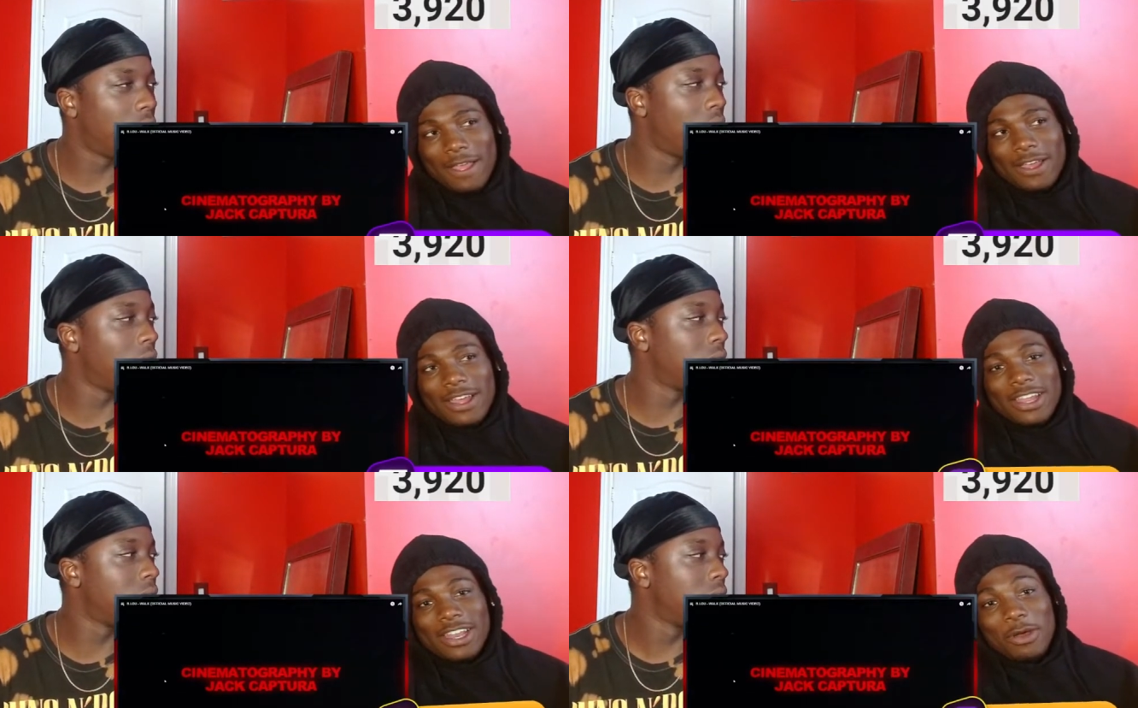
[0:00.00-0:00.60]

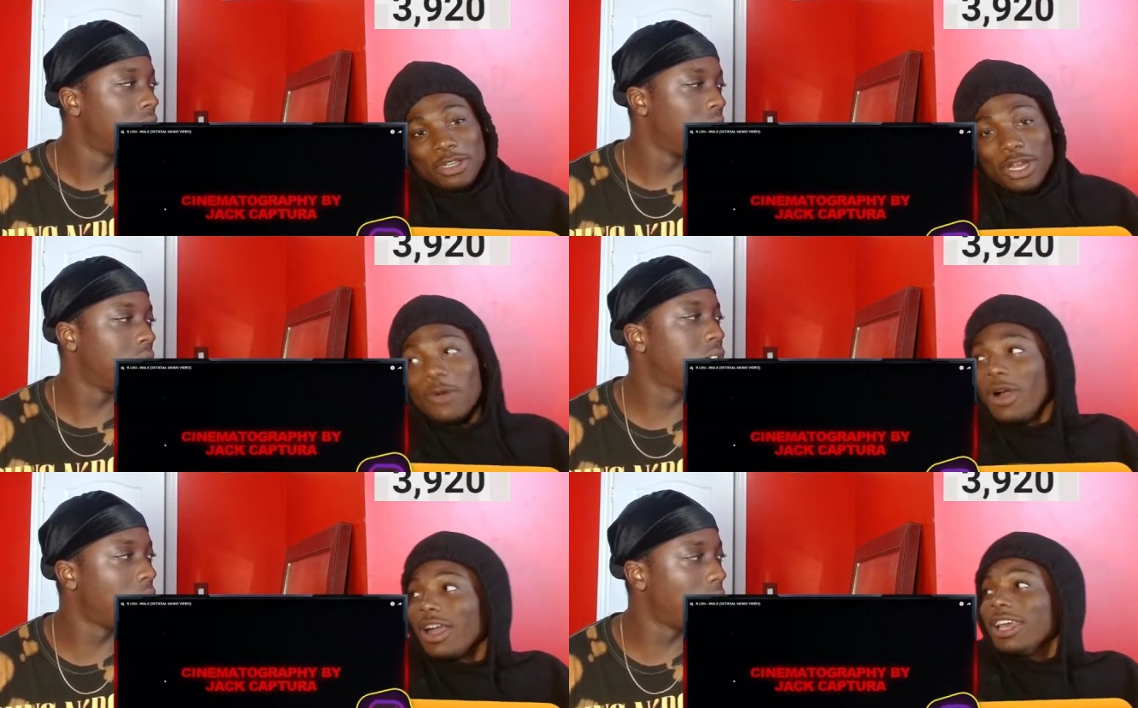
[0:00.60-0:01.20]
Speaker 1: Oh, uh, no, he
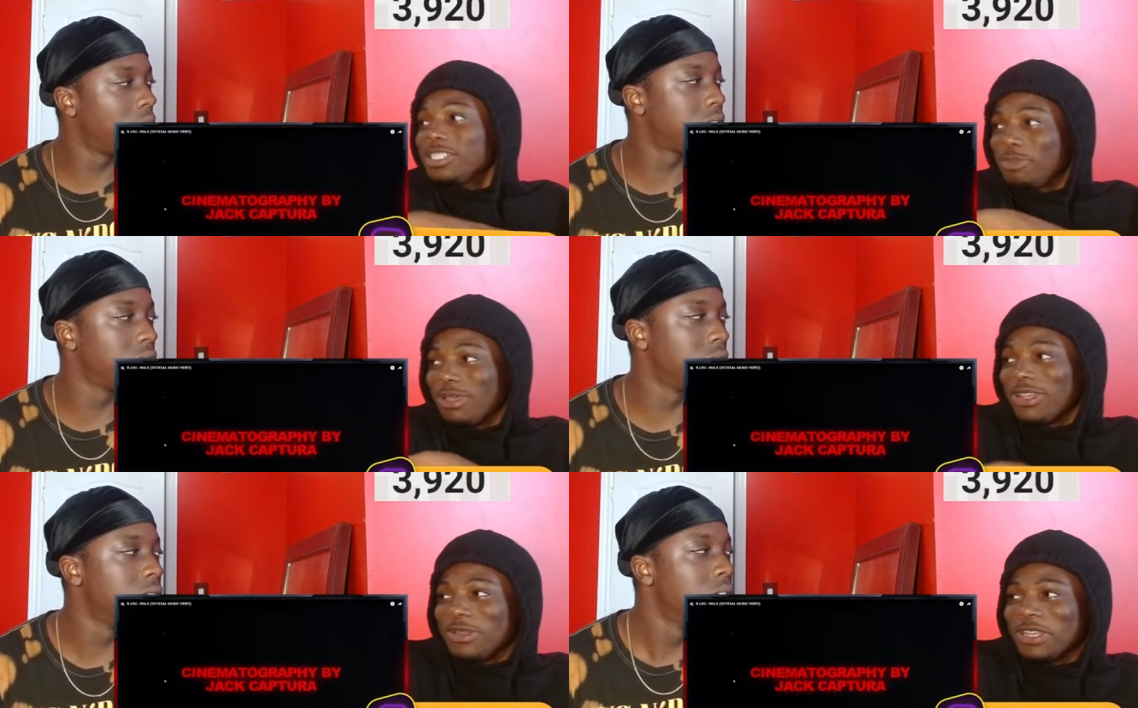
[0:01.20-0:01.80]
dropped, he dropped Walk
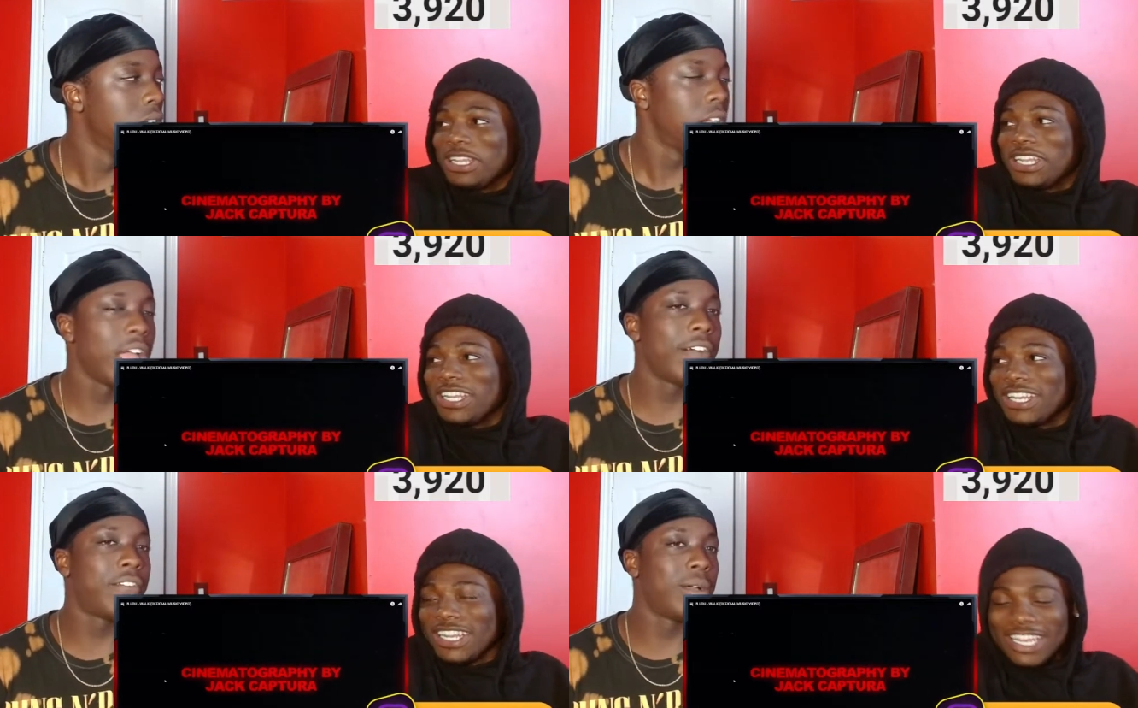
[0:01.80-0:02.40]
too.
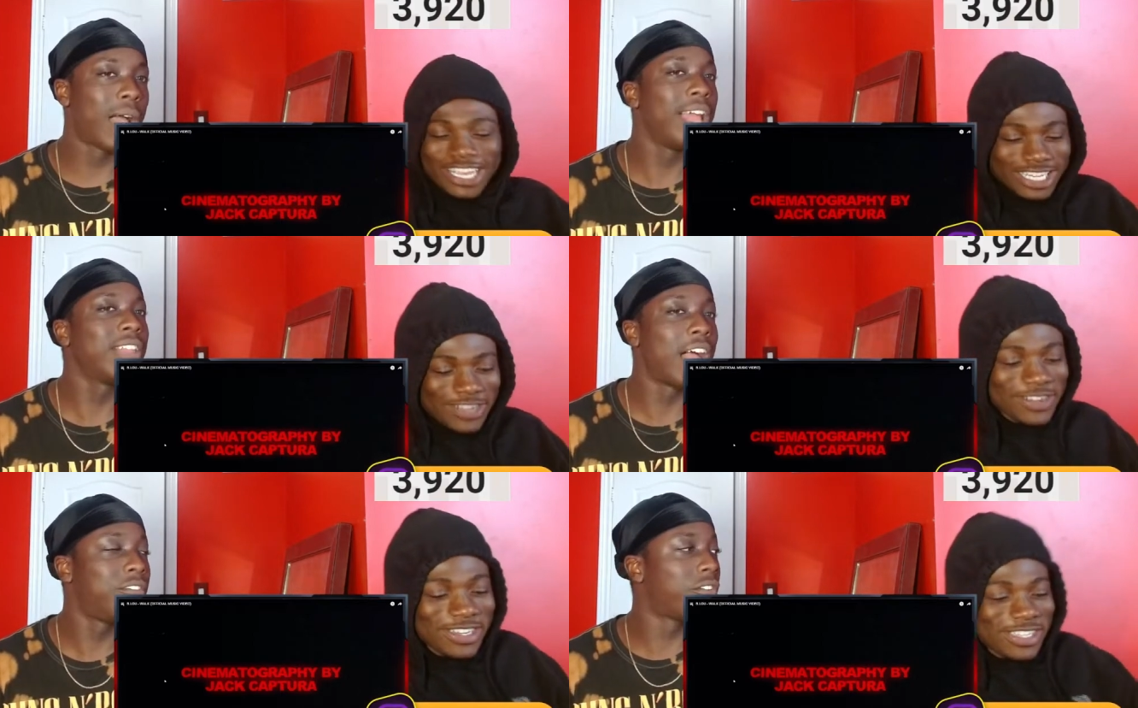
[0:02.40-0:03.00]
Yeah, fam. I,
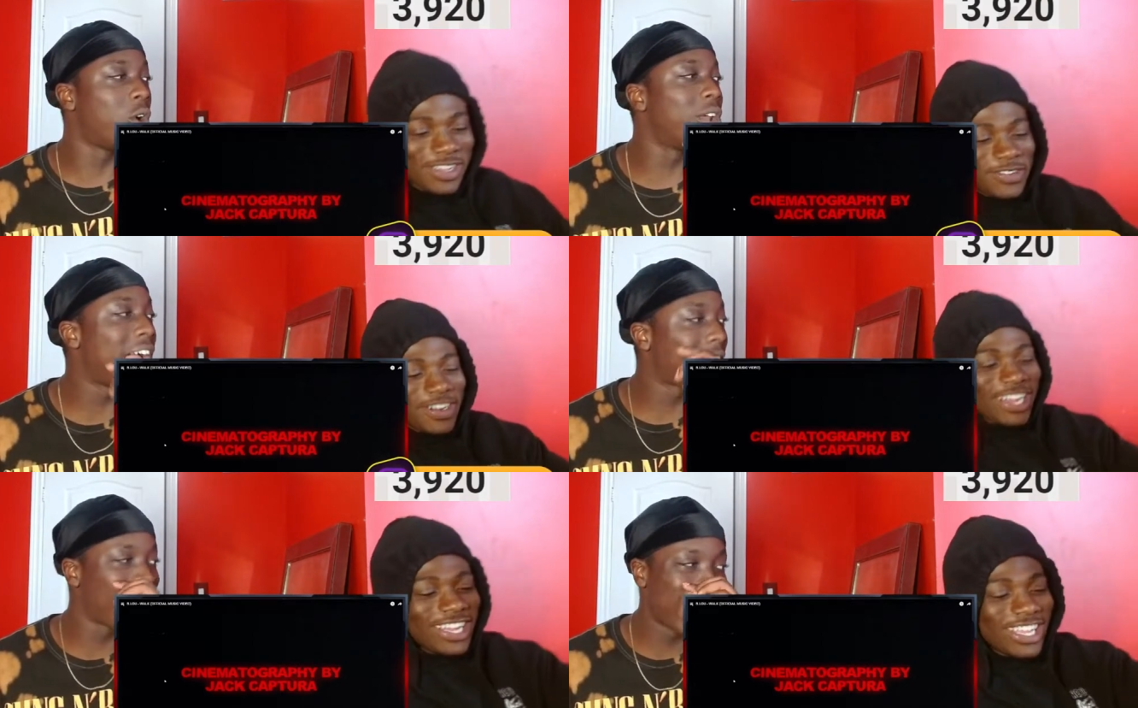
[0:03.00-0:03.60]
yeah, I,
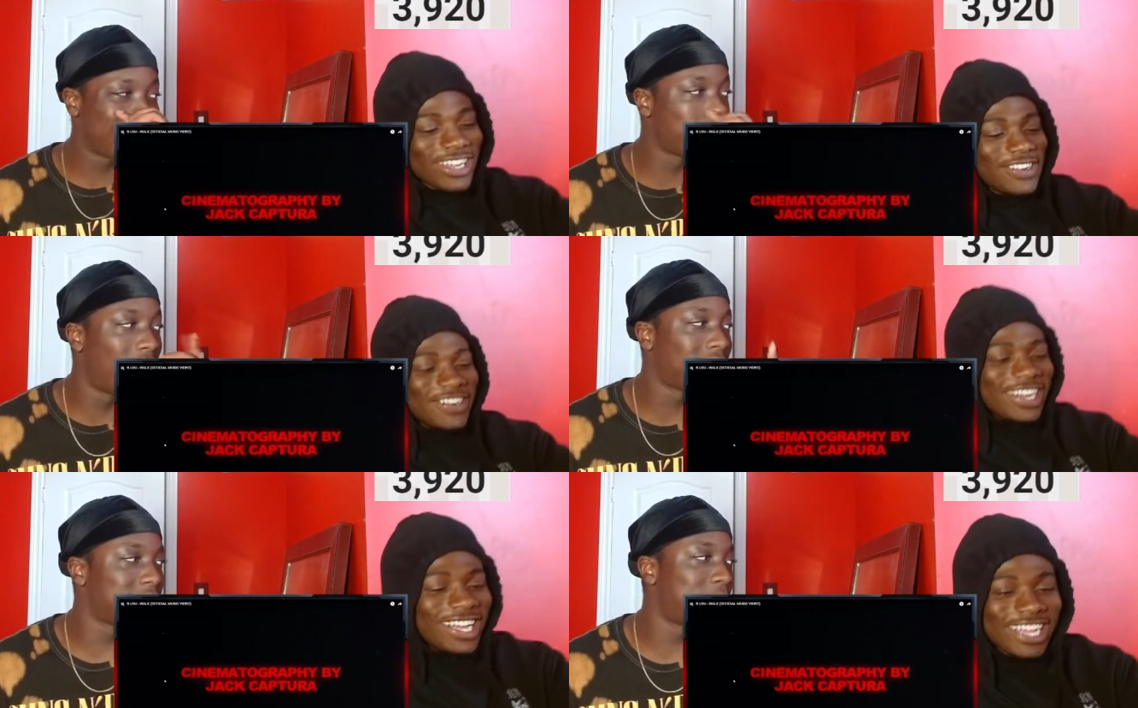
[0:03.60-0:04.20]
Kodak, Kodak
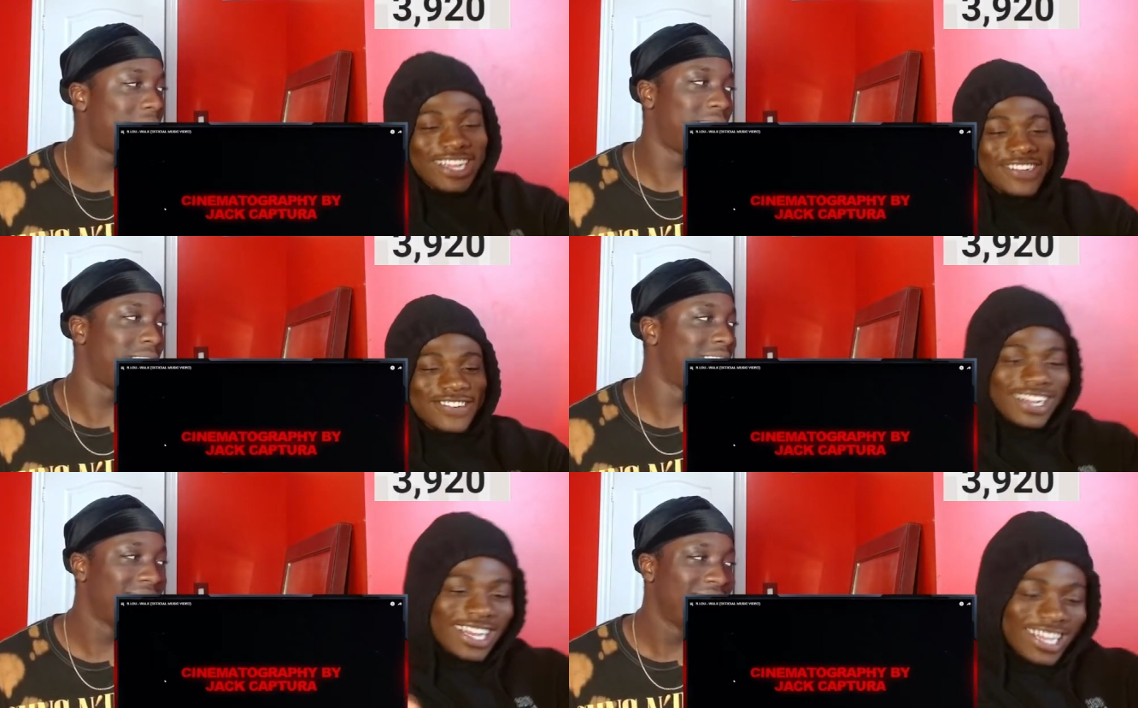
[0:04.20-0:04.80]
Walk is oh, better.